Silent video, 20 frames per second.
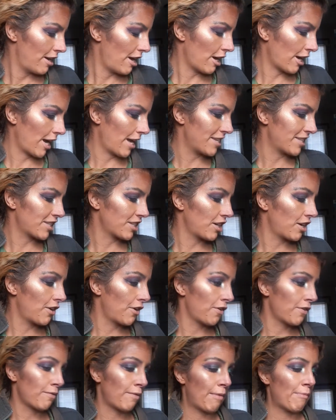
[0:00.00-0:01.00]
Okay,
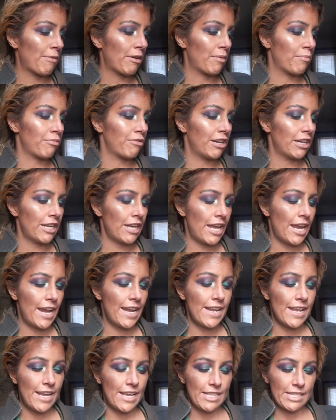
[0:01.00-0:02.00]
so what I'm going to bring
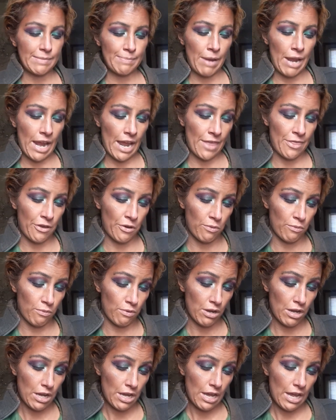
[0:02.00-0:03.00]
in is my other
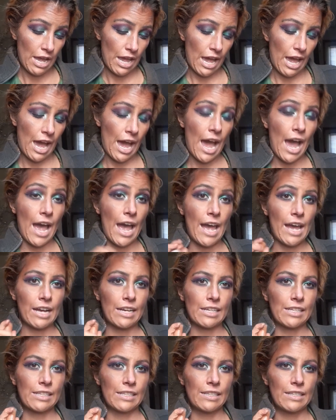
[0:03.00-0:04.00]
uh,
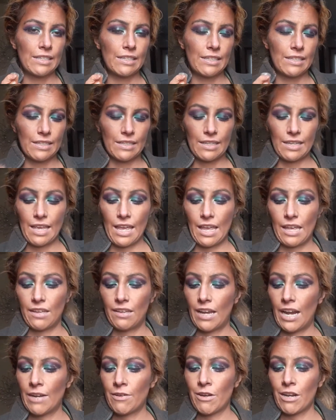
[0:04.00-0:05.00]

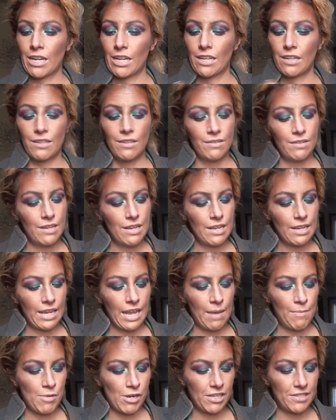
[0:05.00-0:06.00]
Hydrating
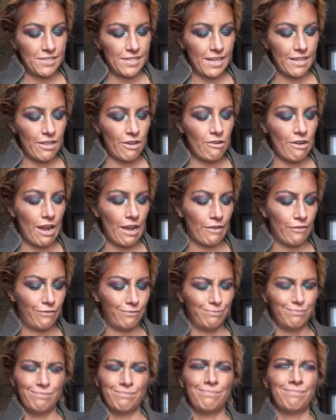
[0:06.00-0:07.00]
Camo Concealer. I
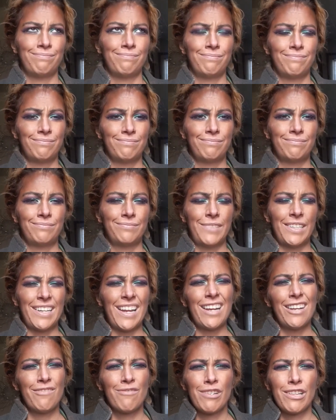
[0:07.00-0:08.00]
did
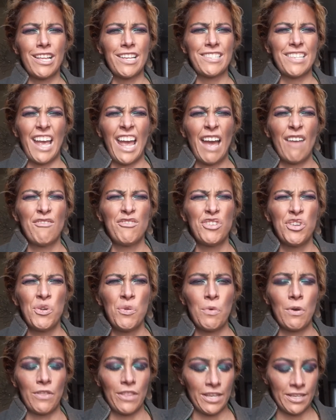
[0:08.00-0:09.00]
not realize I have
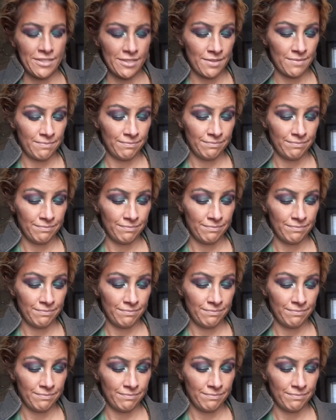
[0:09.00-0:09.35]
two of these.